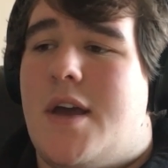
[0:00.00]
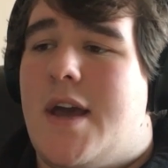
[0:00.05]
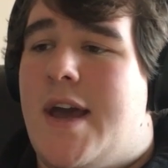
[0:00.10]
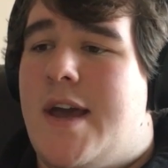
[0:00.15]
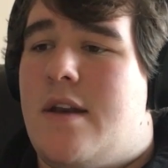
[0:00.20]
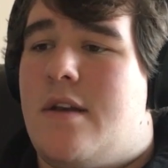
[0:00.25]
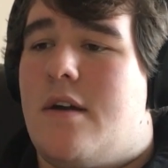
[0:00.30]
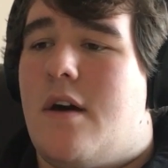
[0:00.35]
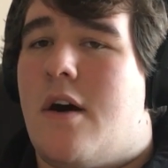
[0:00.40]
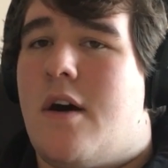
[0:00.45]

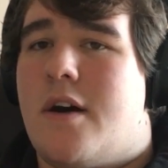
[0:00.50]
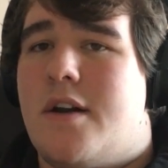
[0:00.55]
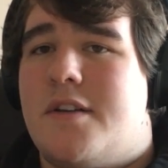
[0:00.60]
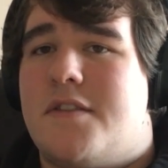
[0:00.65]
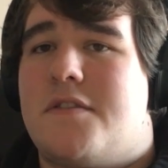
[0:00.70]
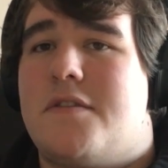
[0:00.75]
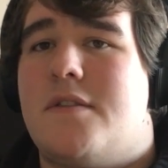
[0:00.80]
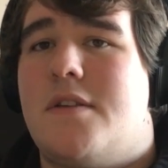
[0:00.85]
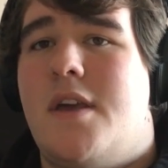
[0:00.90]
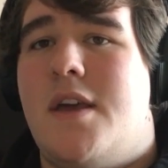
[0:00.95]
And
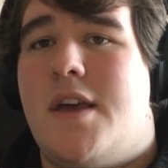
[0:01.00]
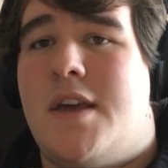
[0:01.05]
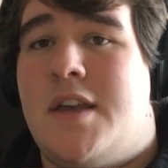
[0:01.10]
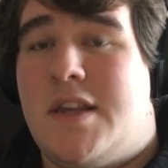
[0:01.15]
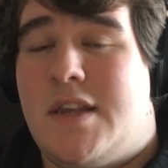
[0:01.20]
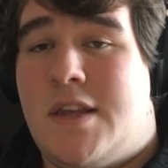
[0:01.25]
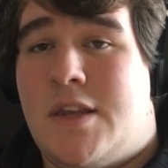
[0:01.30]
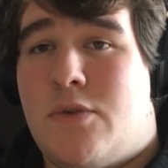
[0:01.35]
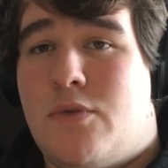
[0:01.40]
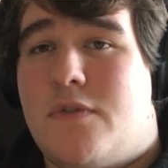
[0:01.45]
honestly,
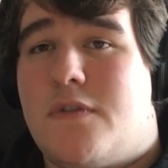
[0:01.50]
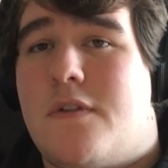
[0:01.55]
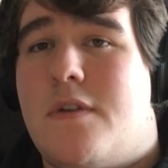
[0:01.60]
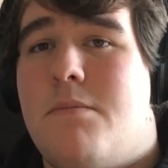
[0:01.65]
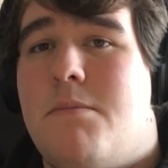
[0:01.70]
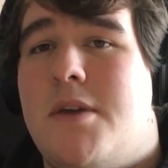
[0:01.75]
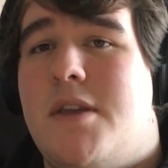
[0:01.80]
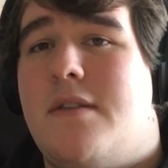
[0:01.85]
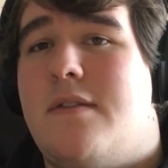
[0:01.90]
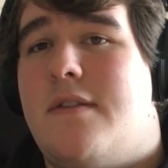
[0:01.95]
it used to
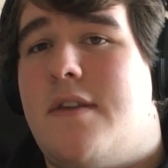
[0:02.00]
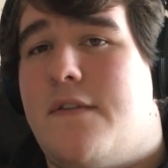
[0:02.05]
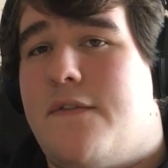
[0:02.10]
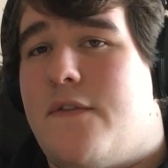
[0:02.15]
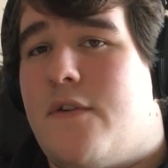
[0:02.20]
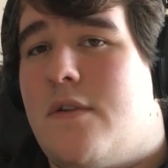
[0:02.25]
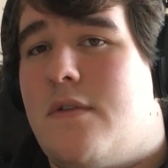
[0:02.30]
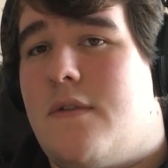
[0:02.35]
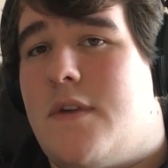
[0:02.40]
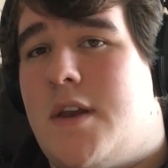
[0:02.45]
be
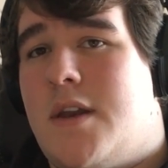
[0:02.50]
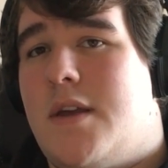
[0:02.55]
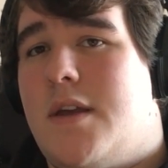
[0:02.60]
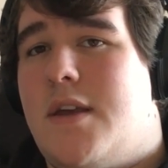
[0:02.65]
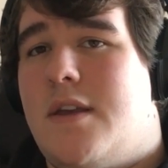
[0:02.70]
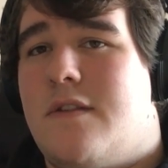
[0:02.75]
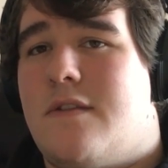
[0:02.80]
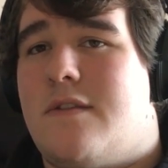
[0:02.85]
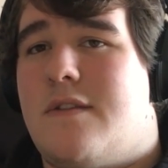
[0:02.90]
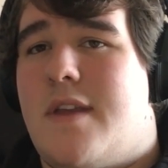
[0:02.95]
different than it
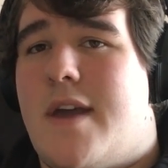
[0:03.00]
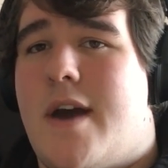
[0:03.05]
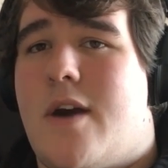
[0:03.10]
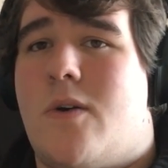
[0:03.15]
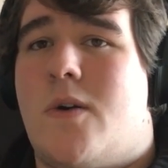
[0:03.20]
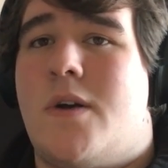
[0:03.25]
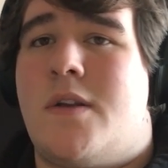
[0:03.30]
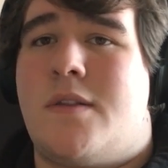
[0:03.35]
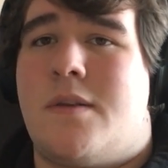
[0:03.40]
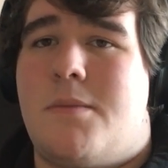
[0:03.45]
is
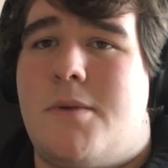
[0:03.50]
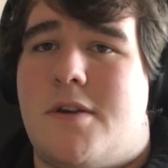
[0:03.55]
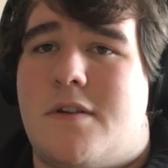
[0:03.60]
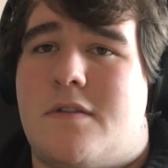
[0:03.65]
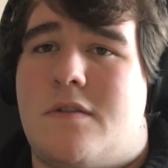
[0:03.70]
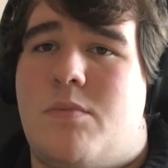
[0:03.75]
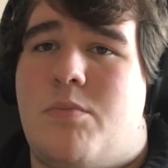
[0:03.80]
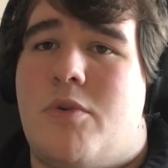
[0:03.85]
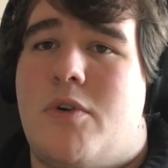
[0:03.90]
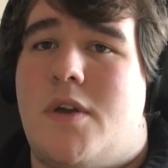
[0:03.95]
now. And let me
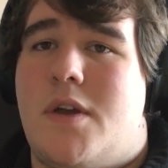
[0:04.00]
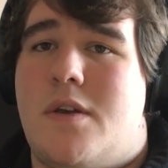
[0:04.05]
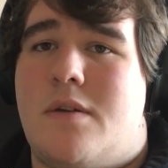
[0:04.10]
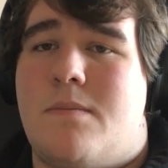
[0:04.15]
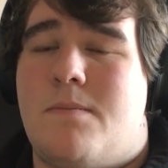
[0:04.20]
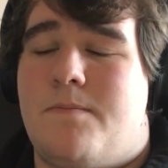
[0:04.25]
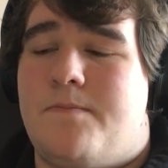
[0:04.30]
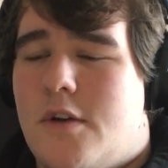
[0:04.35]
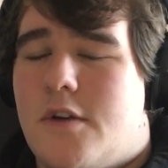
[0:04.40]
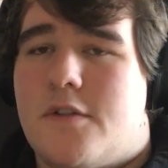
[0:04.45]
explain.